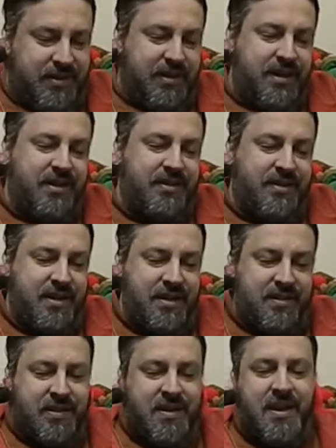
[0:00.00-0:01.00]

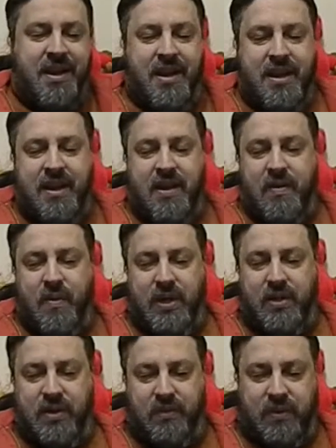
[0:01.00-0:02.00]
Yesterday, yeah,
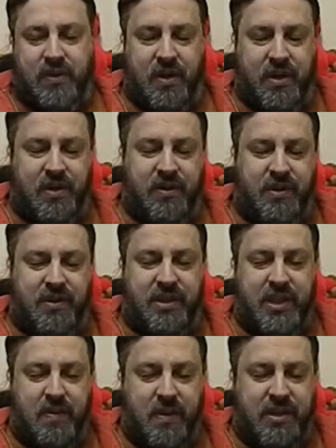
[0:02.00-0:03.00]
winter has returned. It
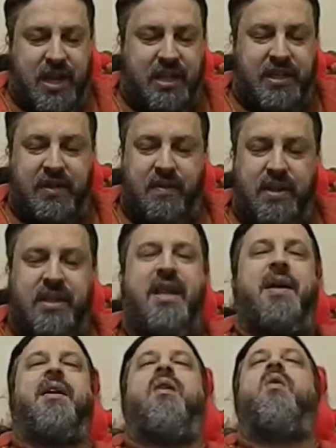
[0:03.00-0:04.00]
was, it was actually, it wasn't
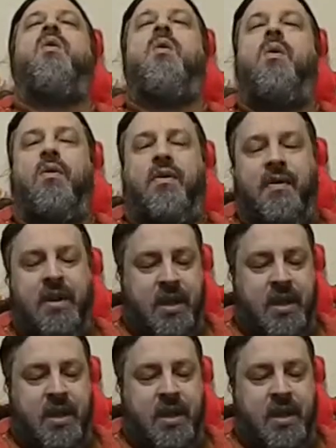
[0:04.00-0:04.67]
that cold.